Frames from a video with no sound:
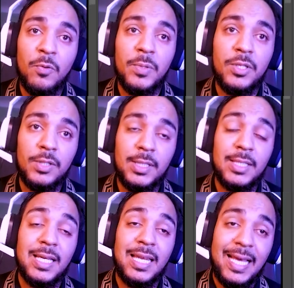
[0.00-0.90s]
we know that
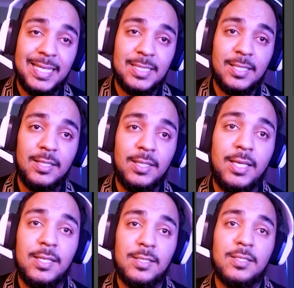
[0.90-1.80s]
the light
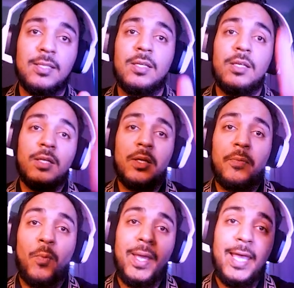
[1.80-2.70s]
is
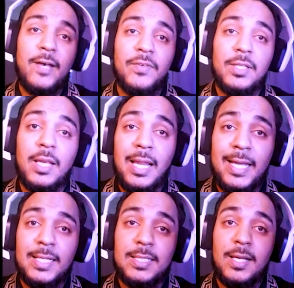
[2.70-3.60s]
wherever the
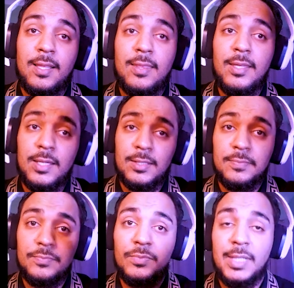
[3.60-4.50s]
lines are
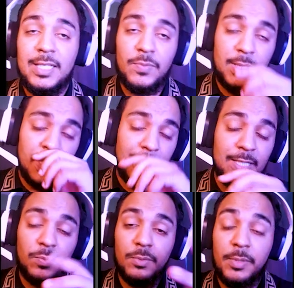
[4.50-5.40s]
thinner. That's where the
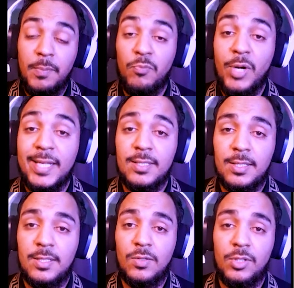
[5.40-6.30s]
light will be
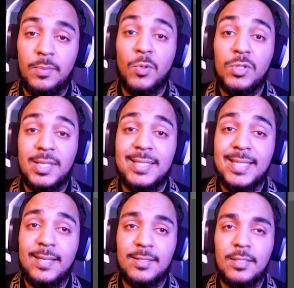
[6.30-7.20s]
brightest or the most
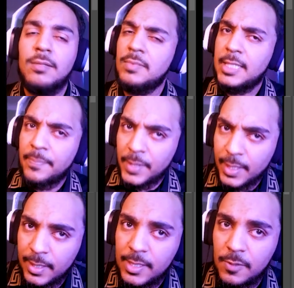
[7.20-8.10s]
intense,
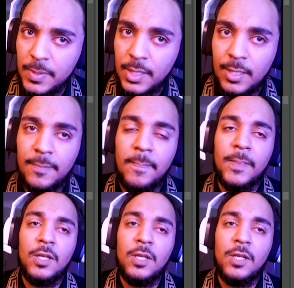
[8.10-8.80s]
typically speaking.